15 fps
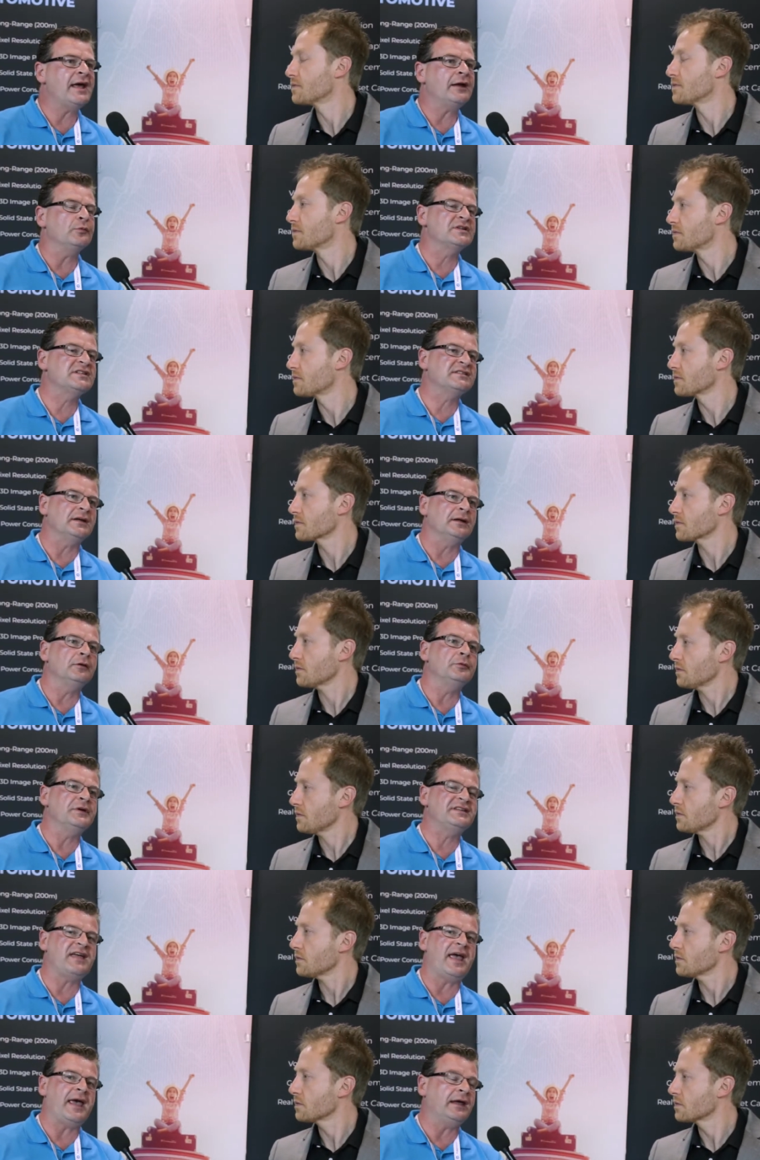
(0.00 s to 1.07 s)
Speaker 1: yet we still
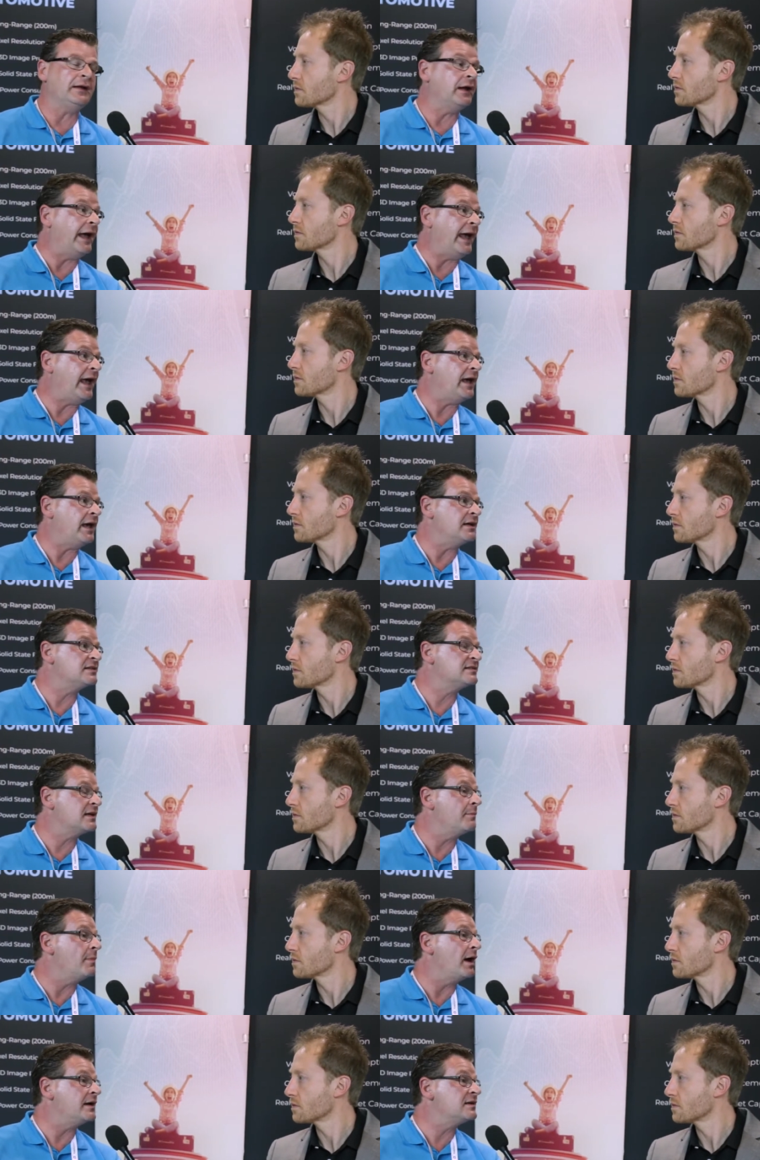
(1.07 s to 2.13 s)
retain a
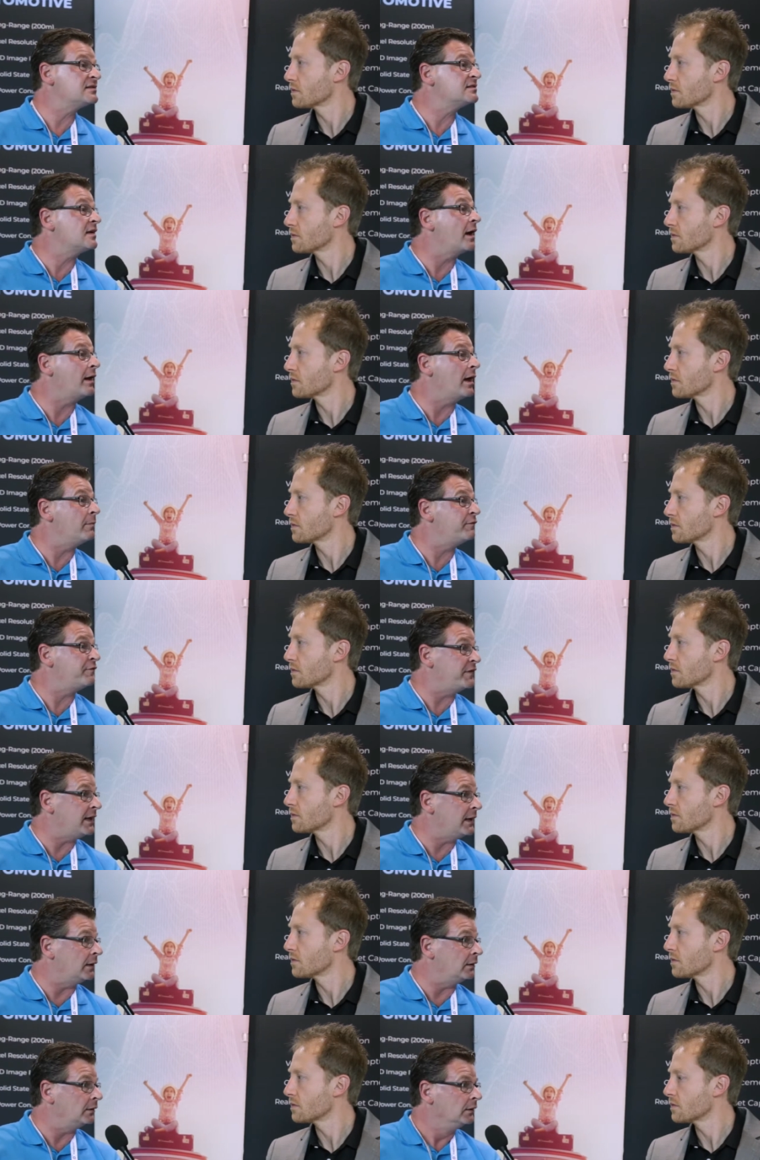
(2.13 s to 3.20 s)
semi-startup
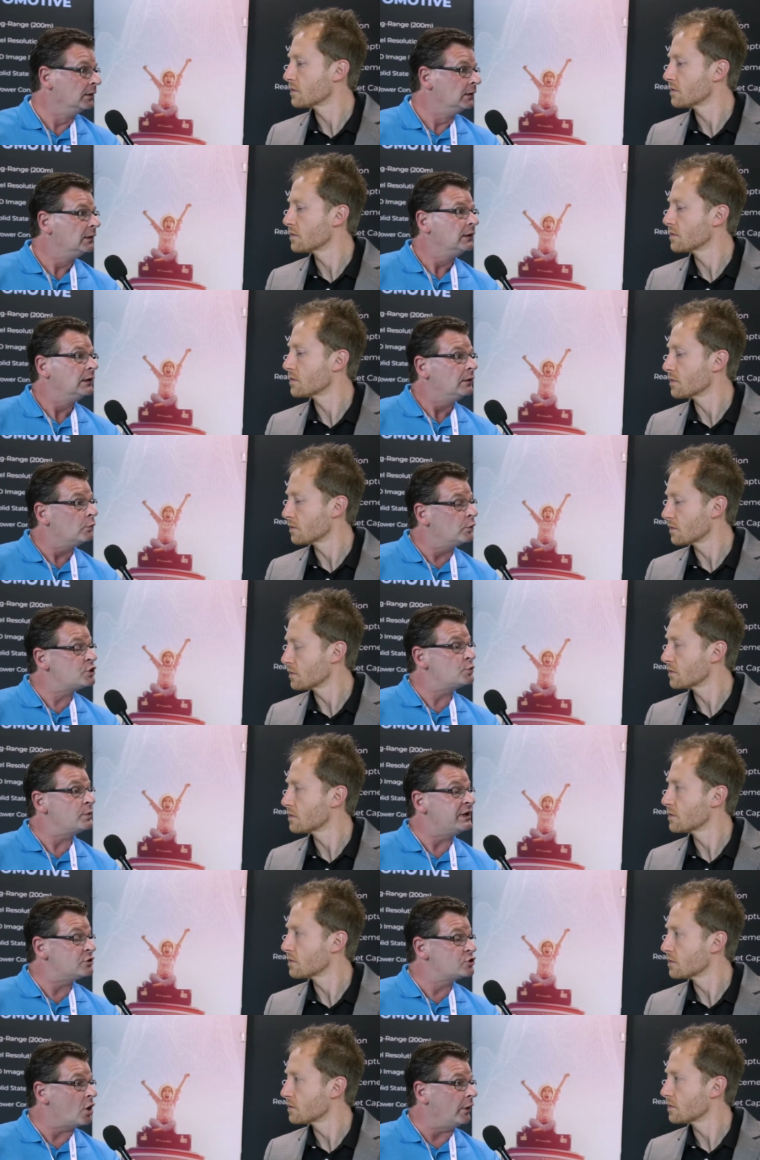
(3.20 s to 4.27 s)
feel, which
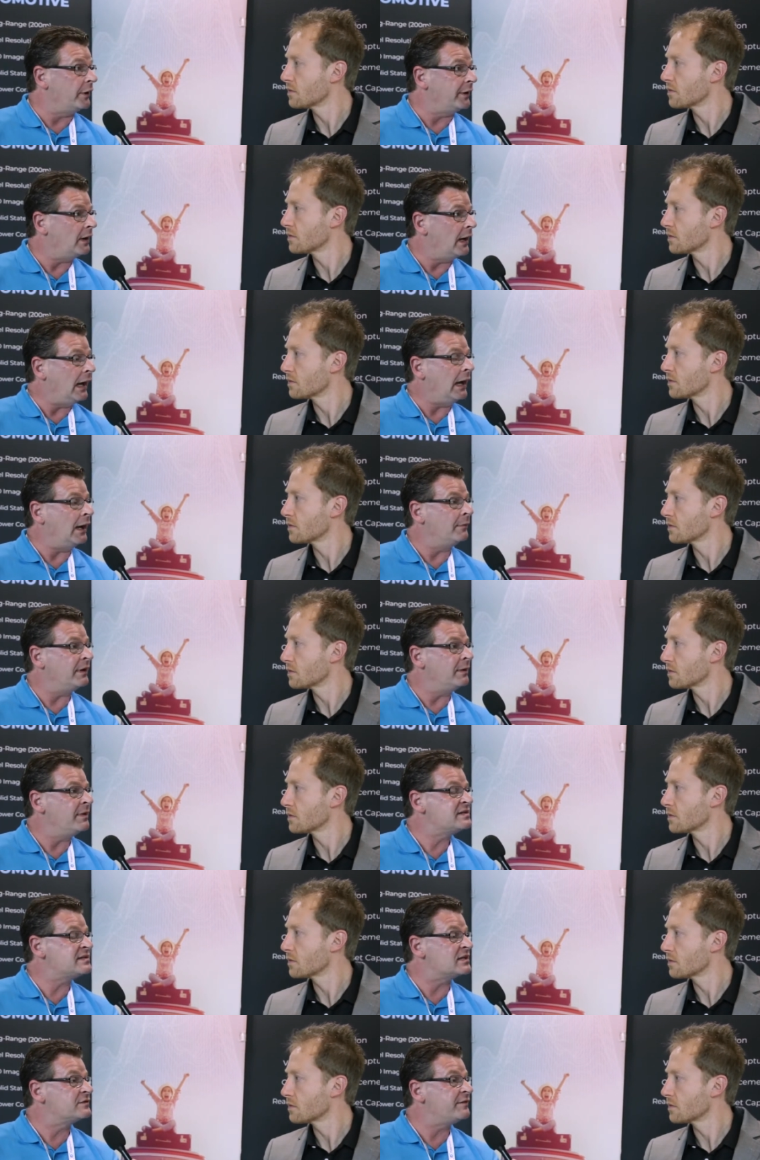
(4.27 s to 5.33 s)
we enjoy. It
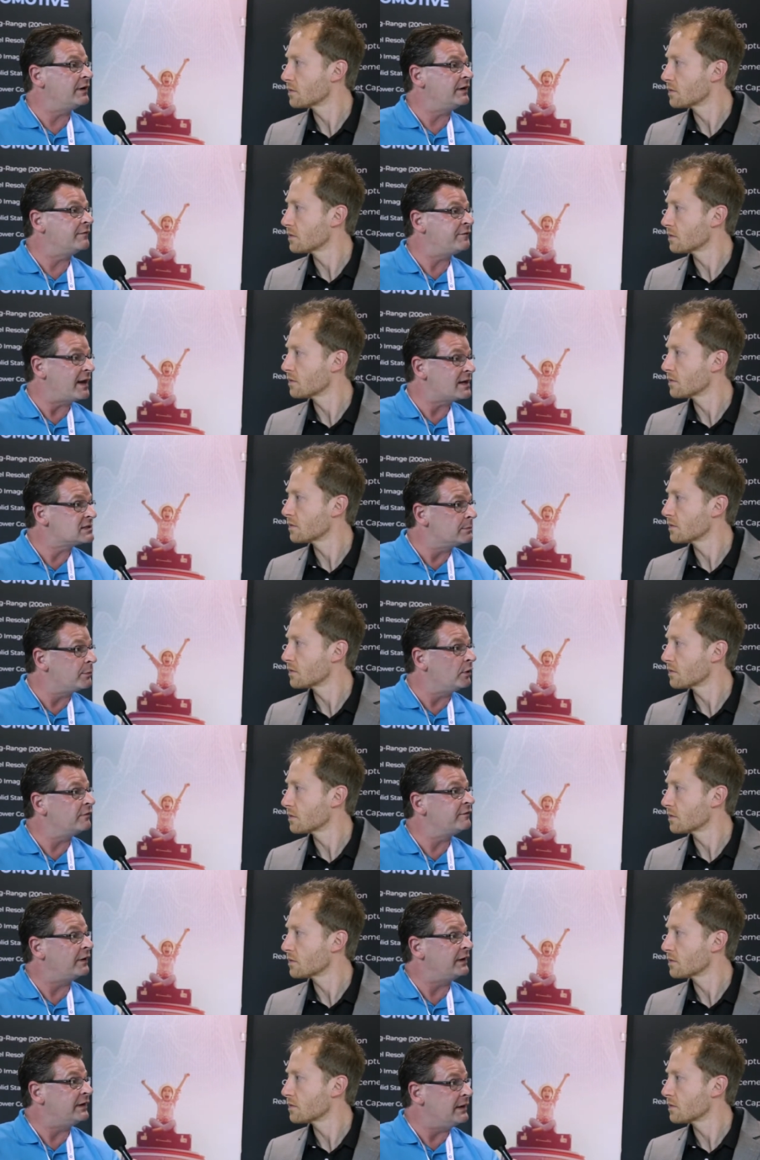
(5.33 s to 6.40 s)
makes us very flexible,
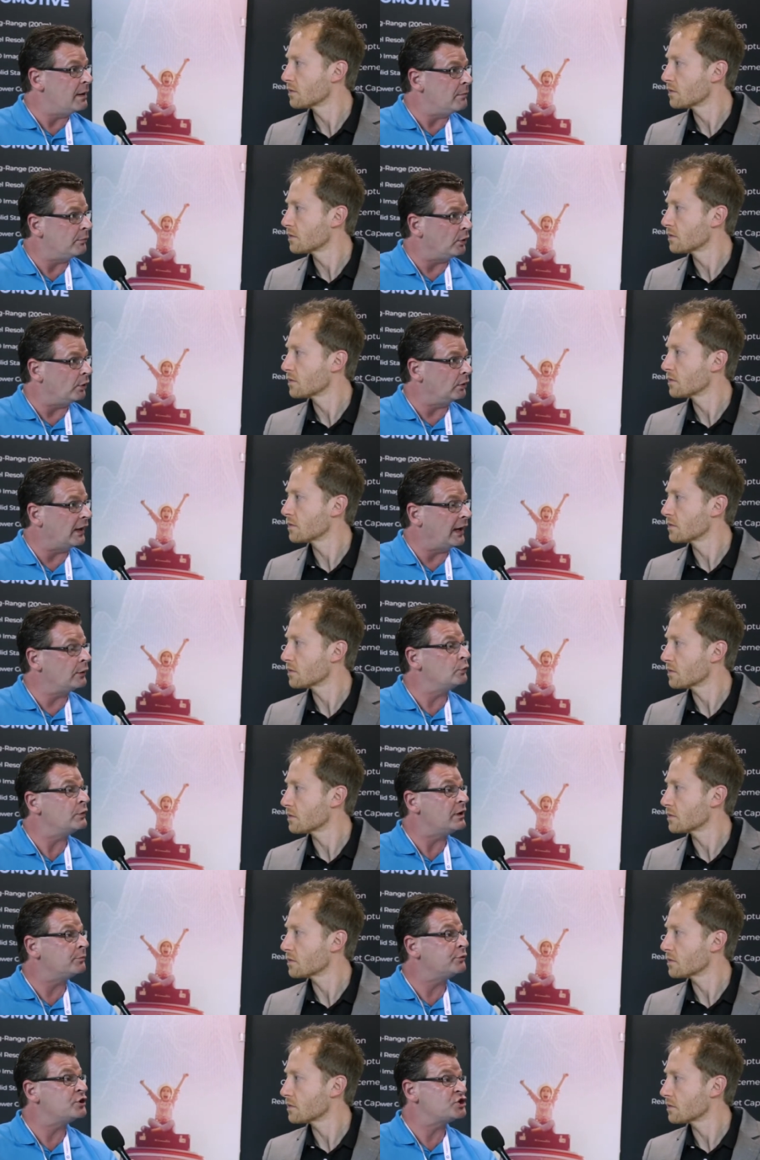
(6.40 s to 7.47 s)
very nimble, and
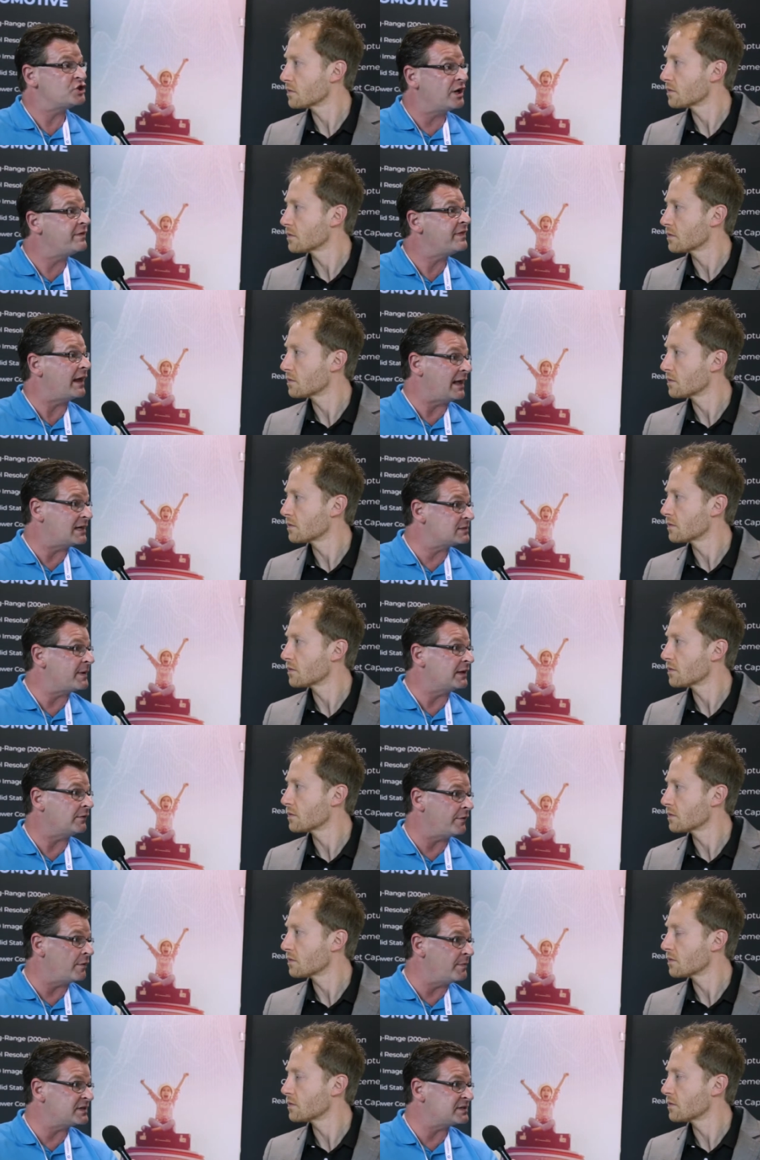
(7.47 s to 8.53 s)
we appreciate that aspect
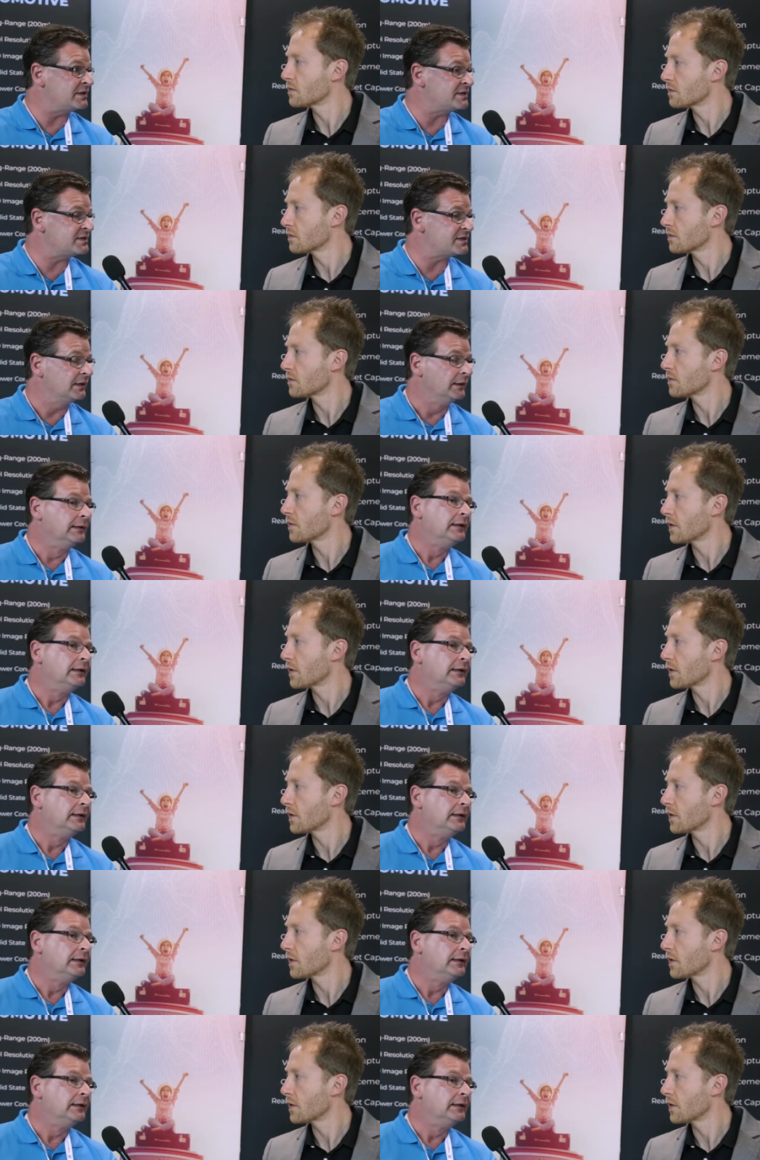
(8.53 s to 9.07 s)
of the business.